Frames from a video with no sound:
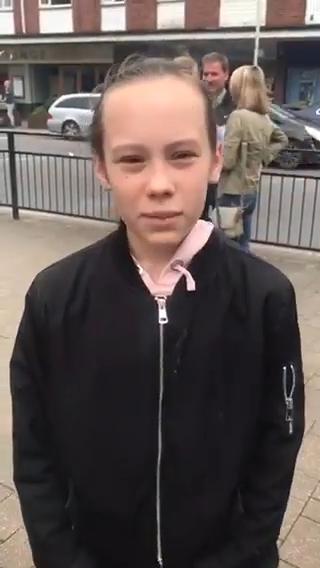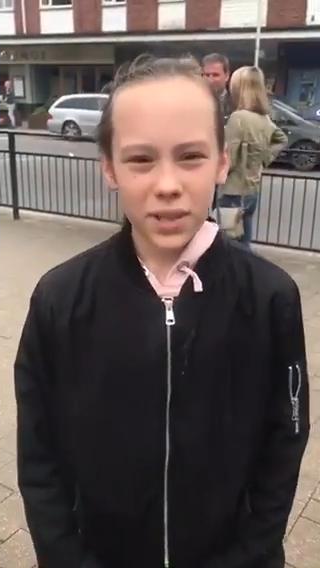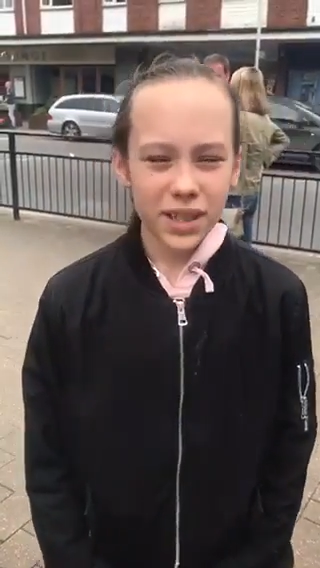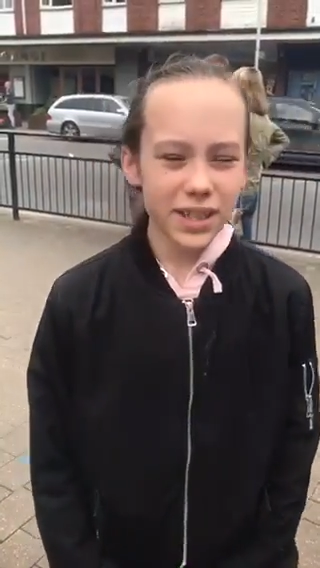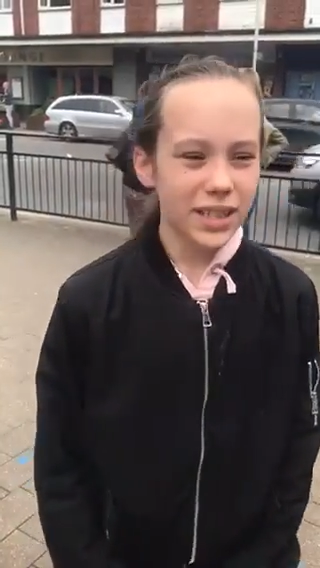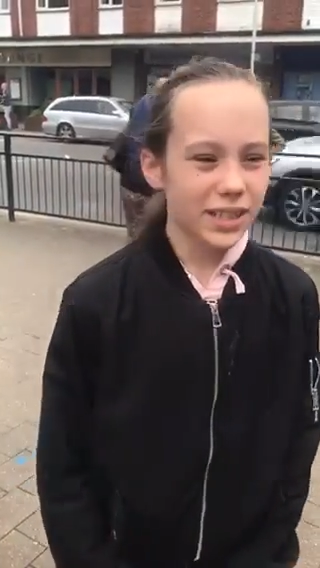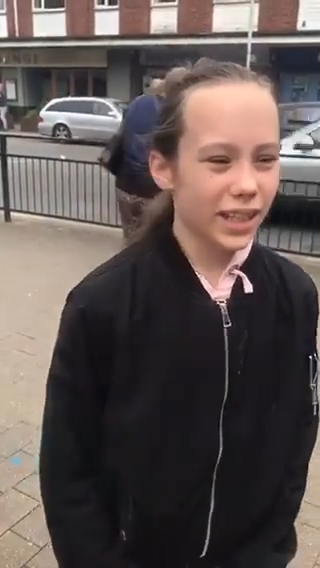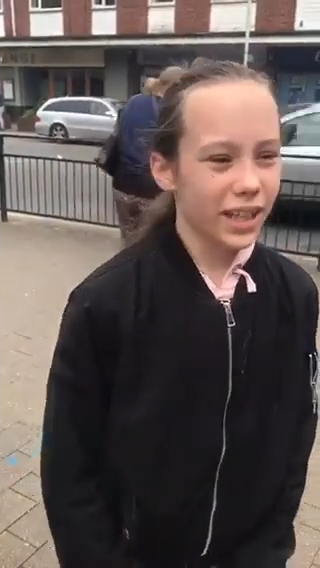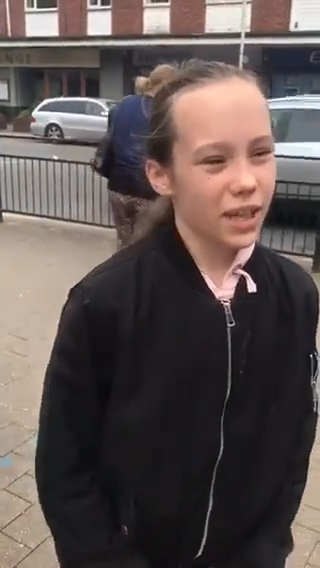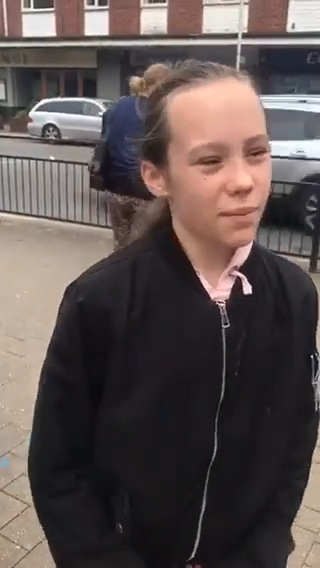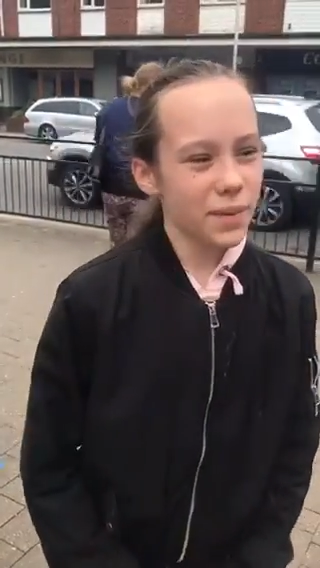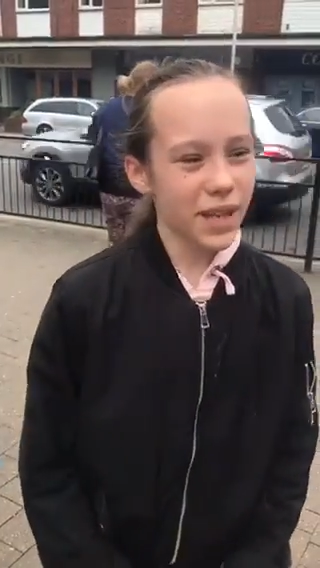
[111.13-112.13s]
Because it's
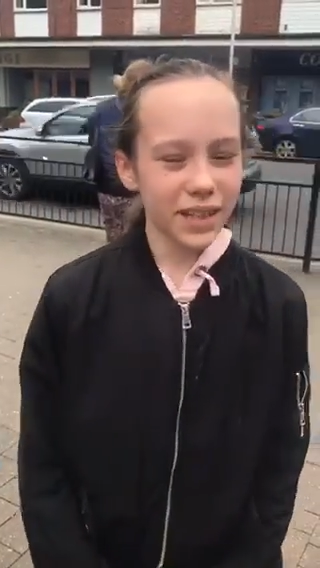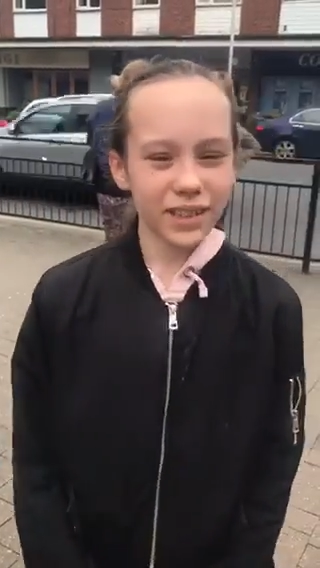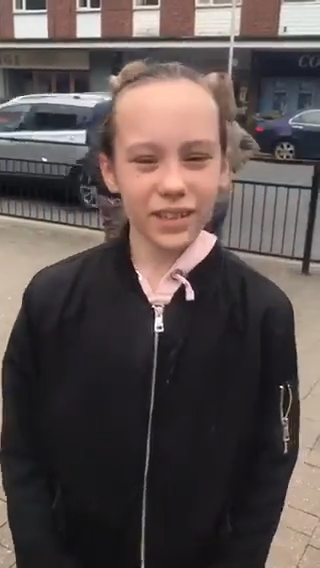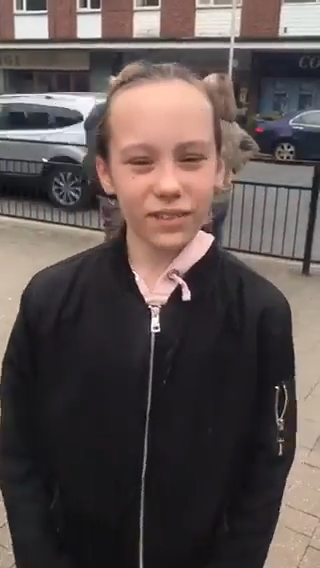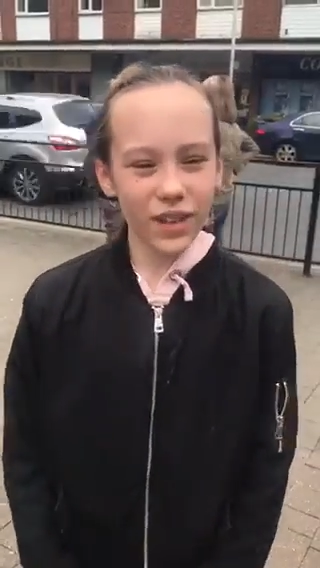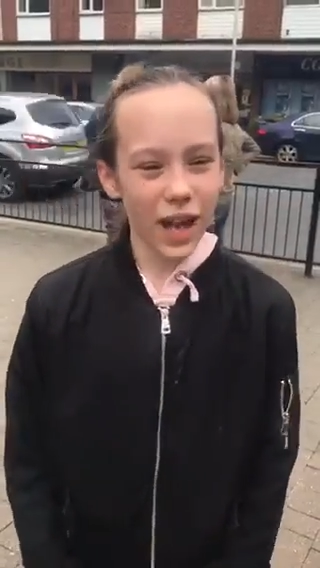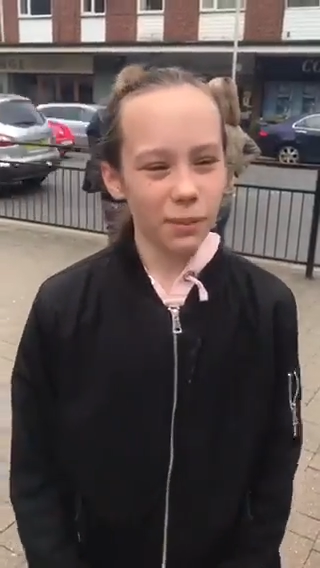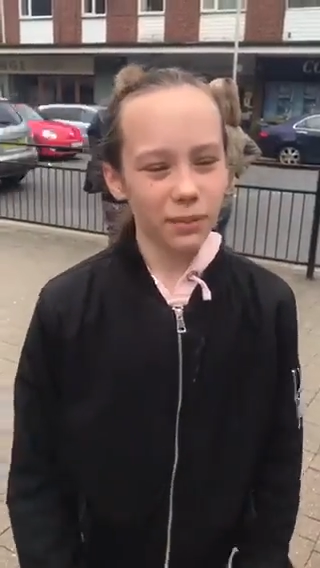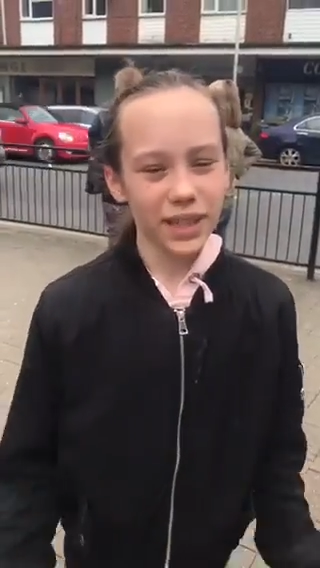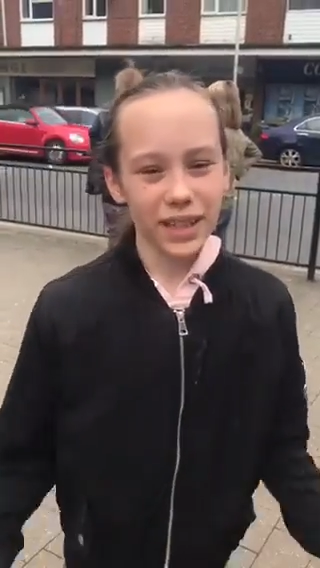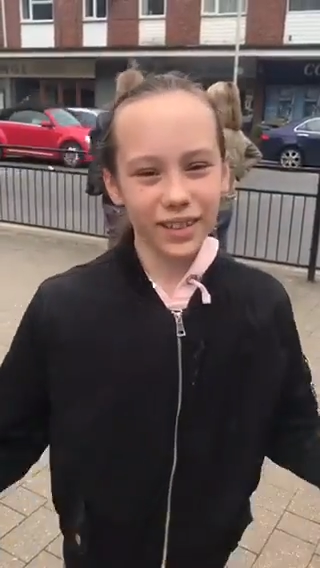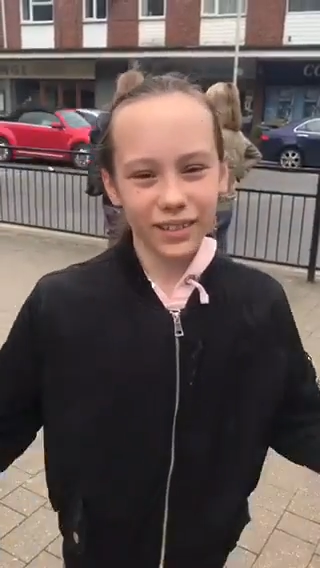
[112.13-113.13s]
like a big
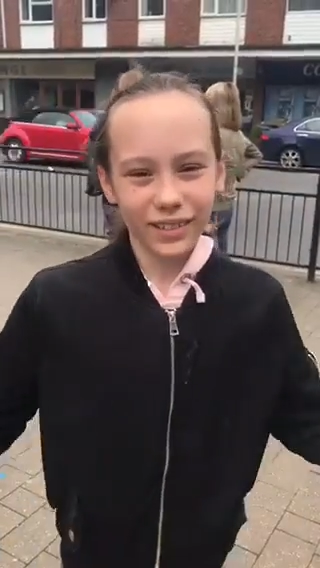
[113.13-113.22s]
family